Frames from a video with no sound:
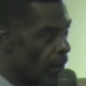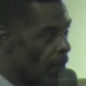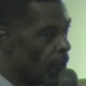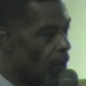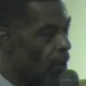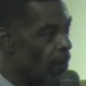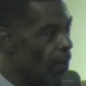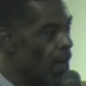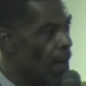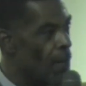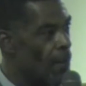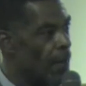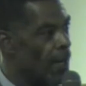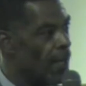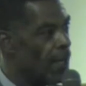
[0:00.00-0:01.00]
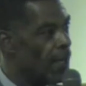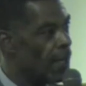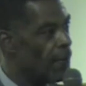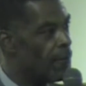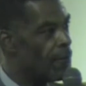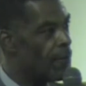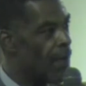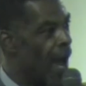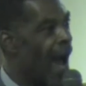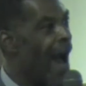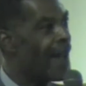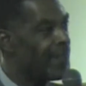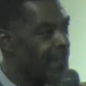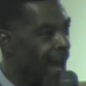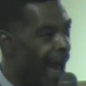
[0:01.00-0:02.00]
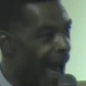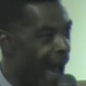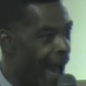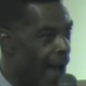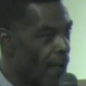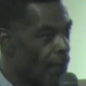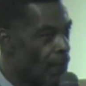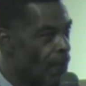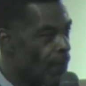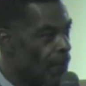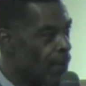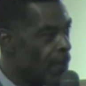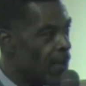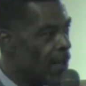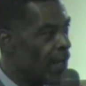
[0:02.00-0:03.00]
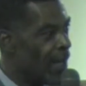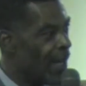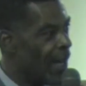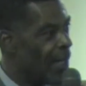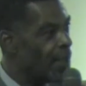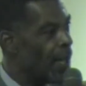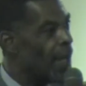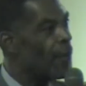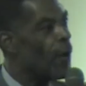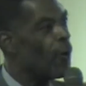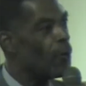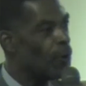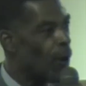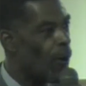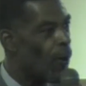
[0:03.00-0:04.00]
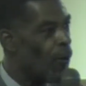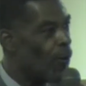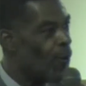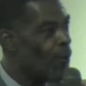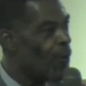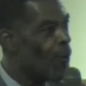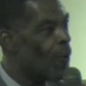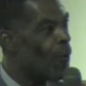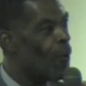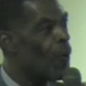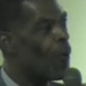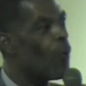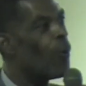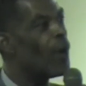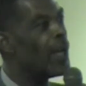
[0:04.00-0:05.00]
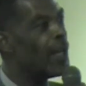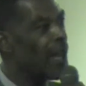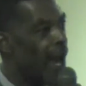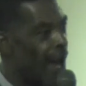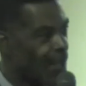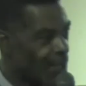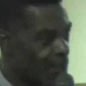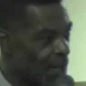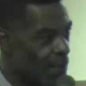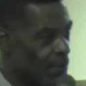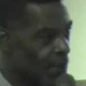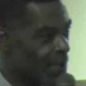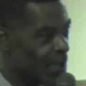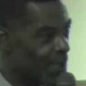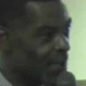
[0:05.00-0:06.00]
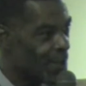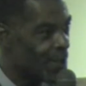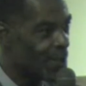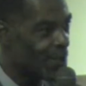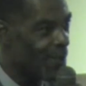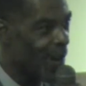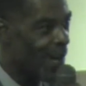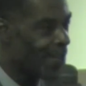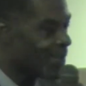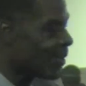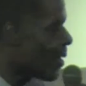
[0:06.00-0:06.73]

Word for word: Remember, if I die and they don't know when I accepted Jesus Christ,